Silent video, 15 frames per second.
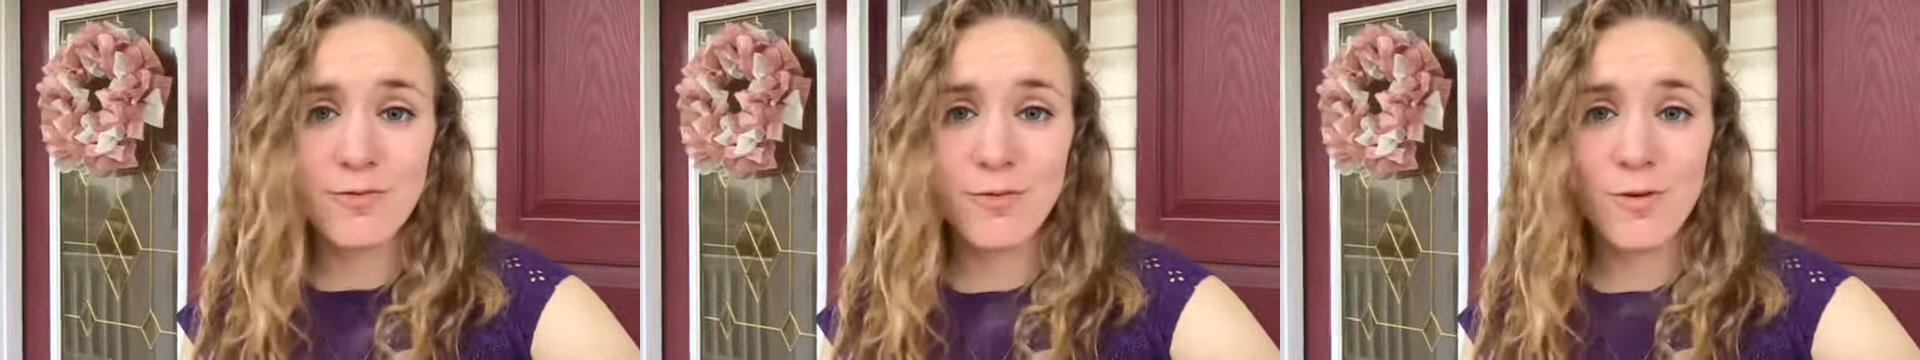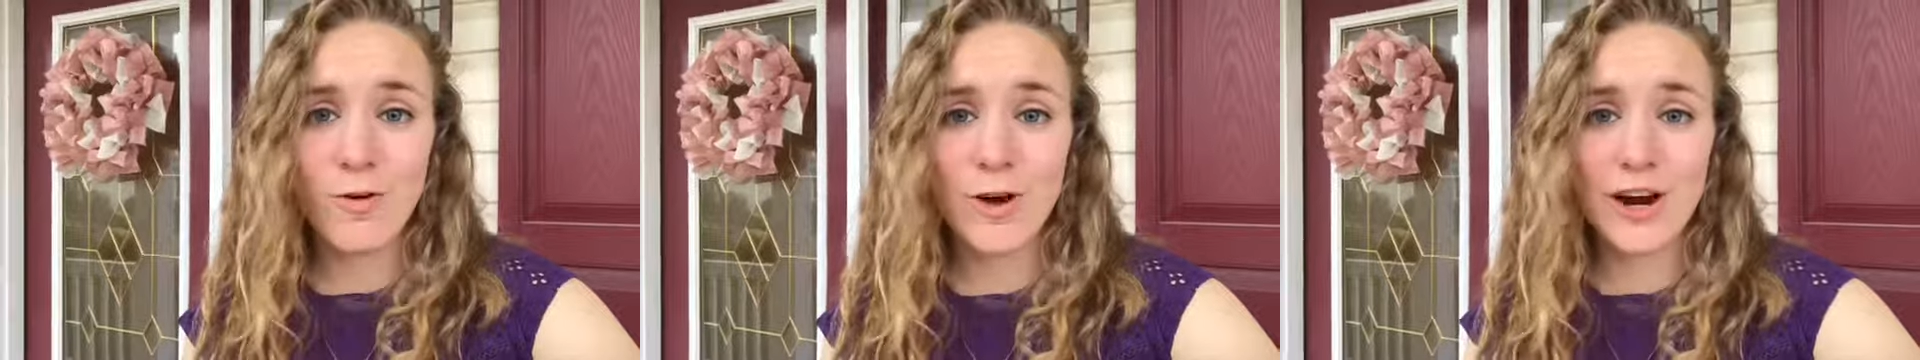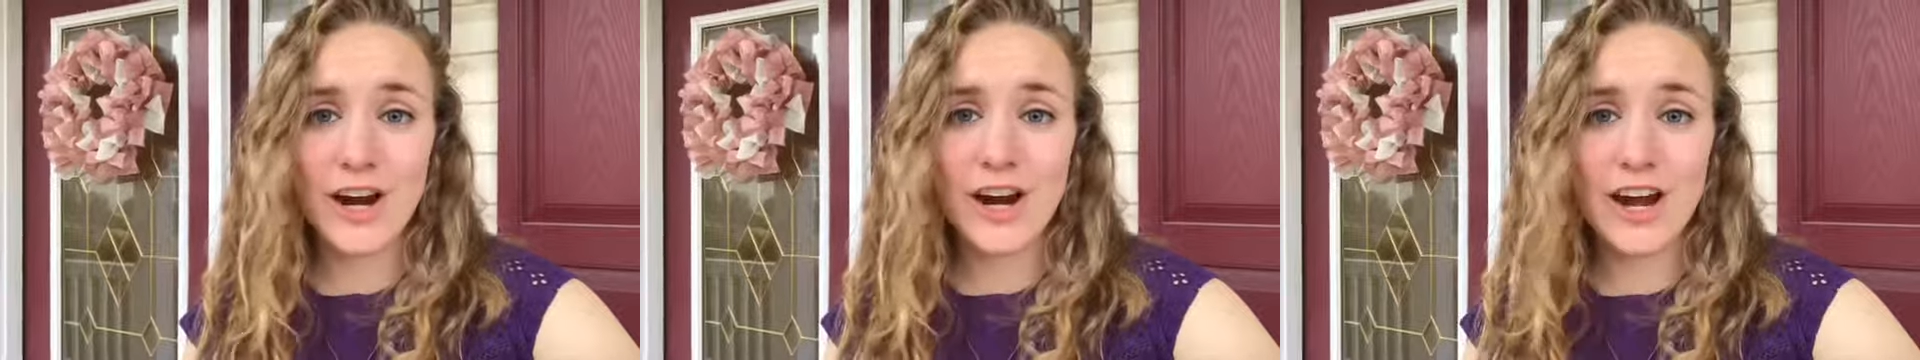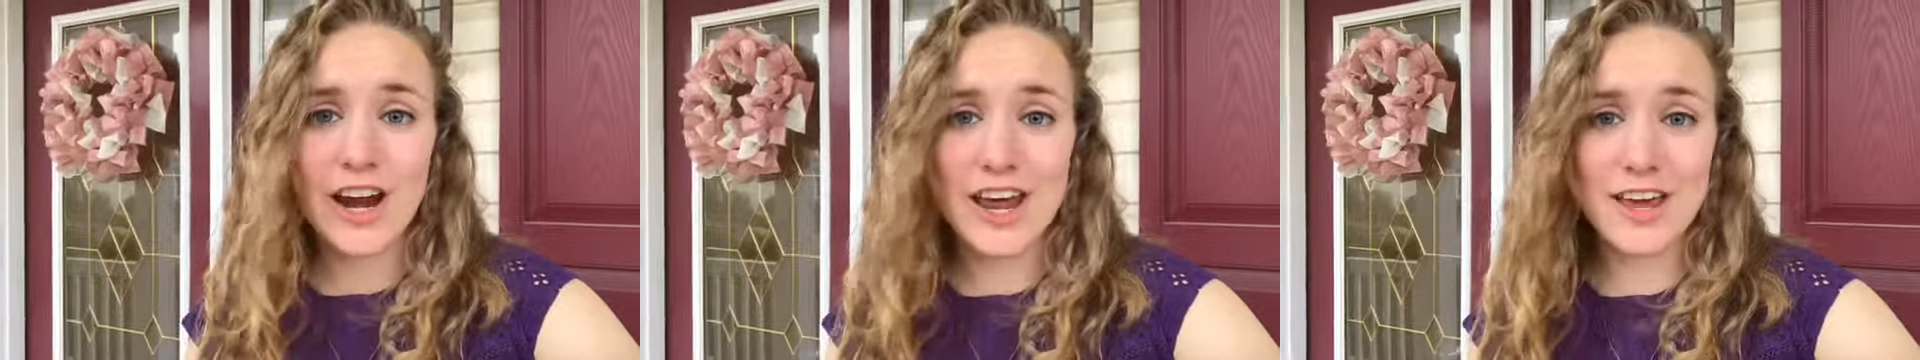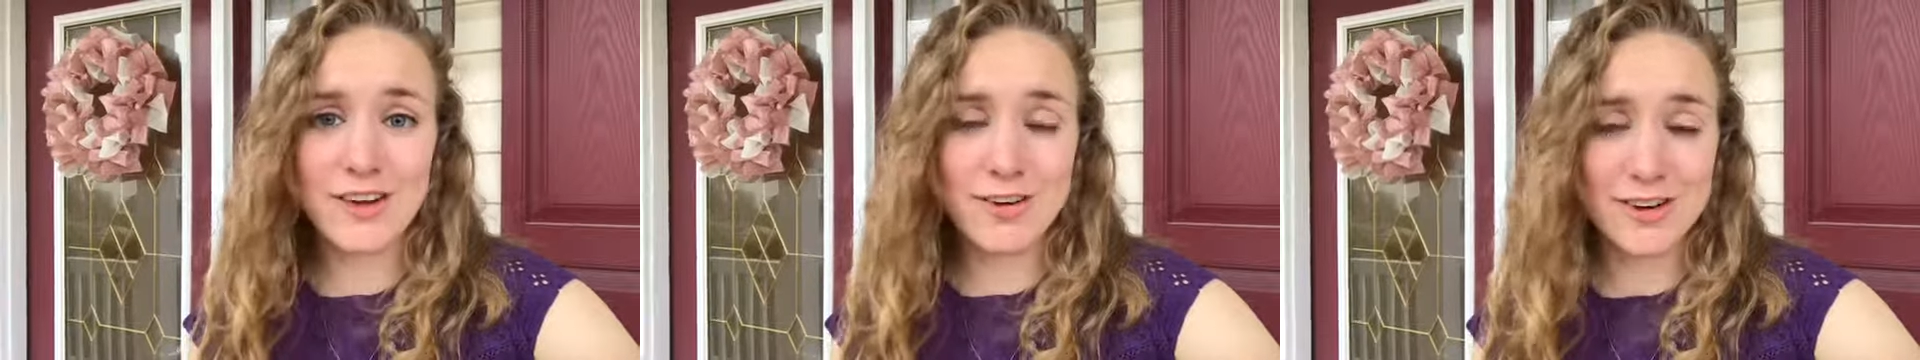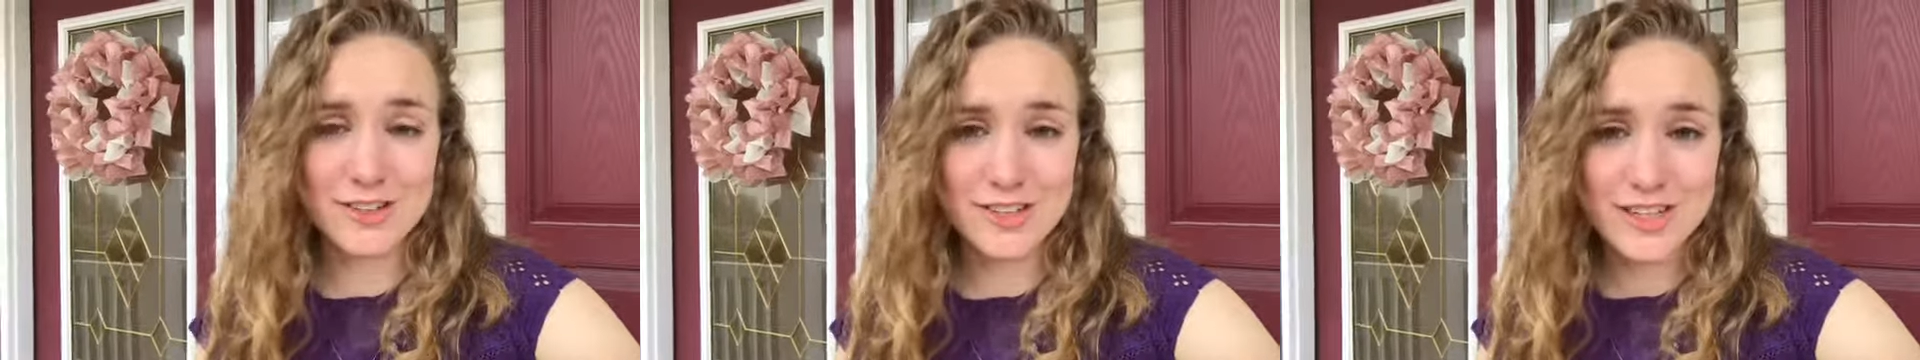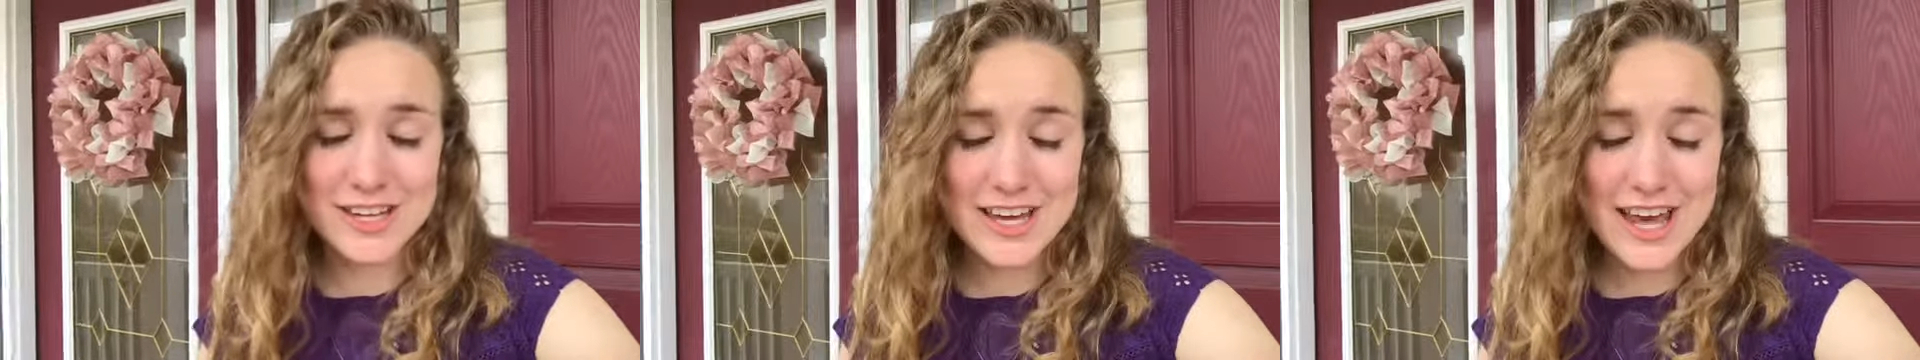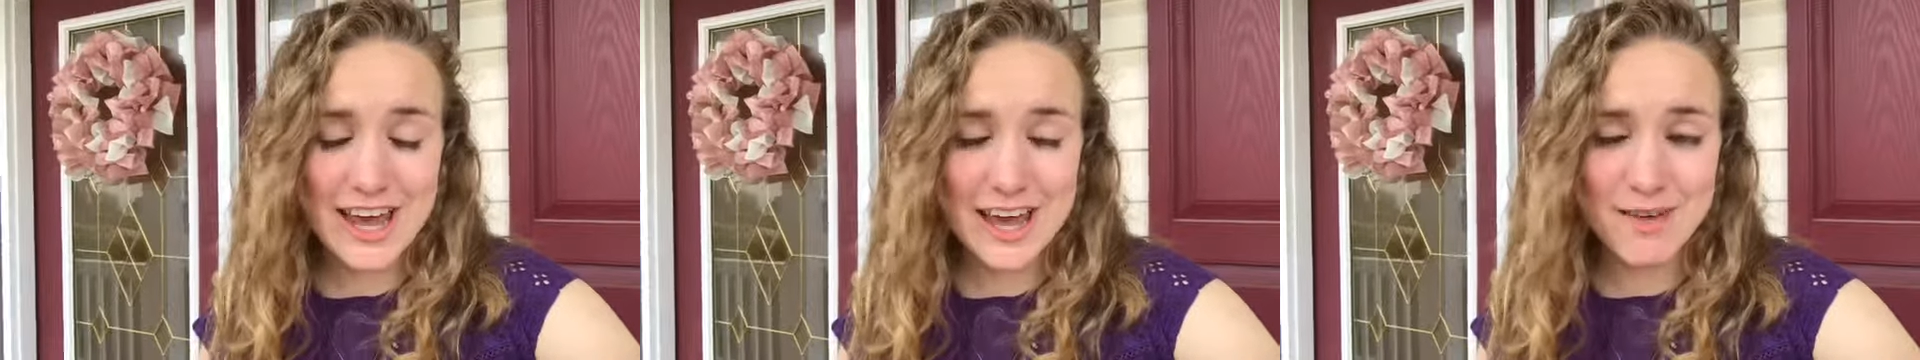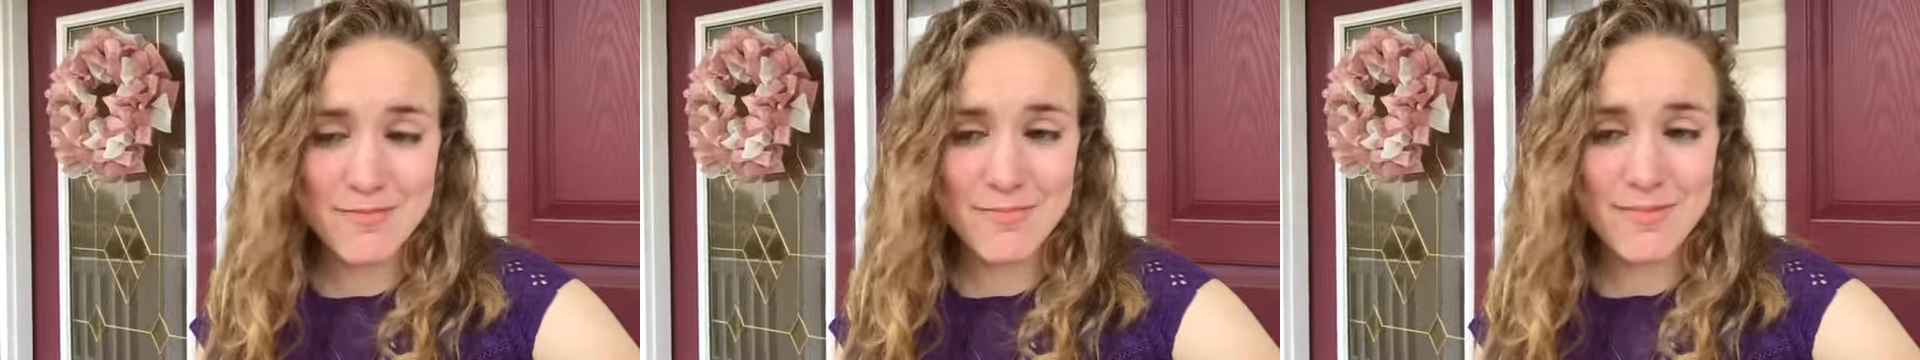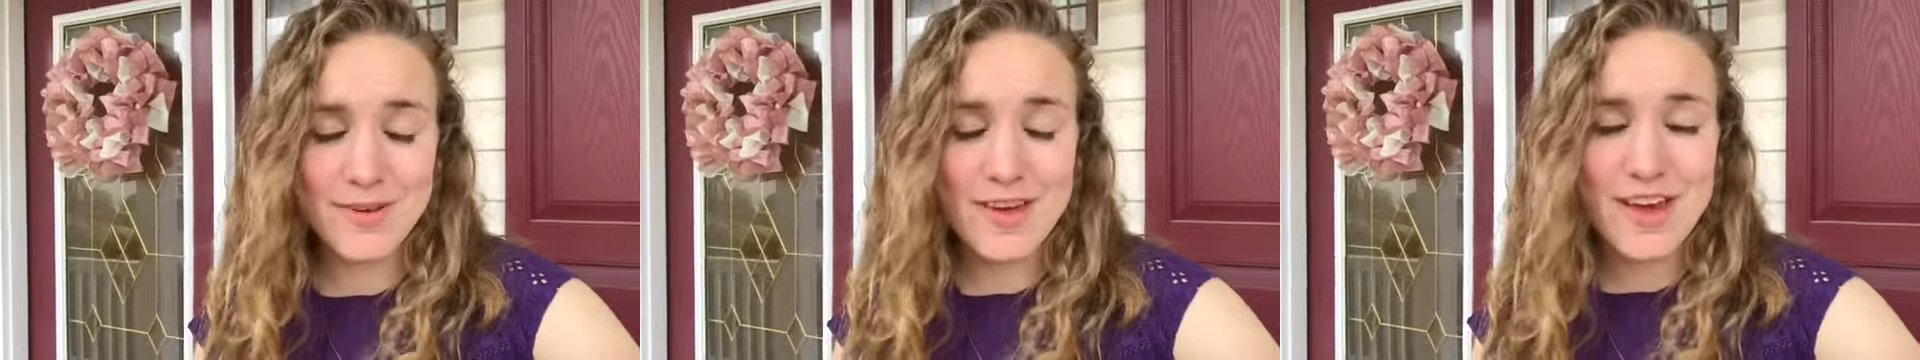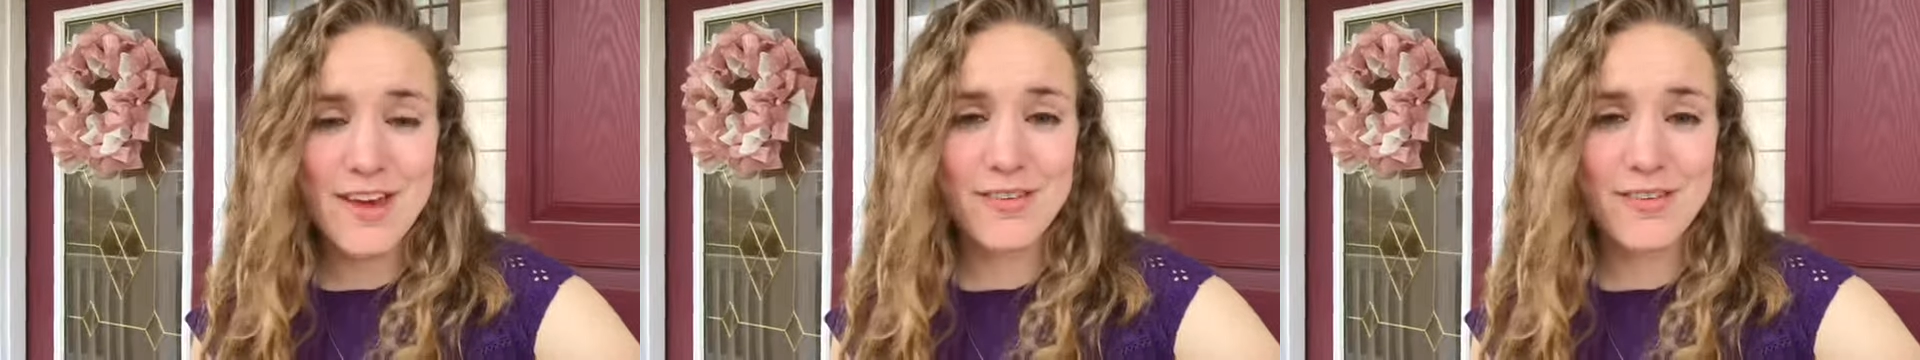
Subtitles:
for a Christian camp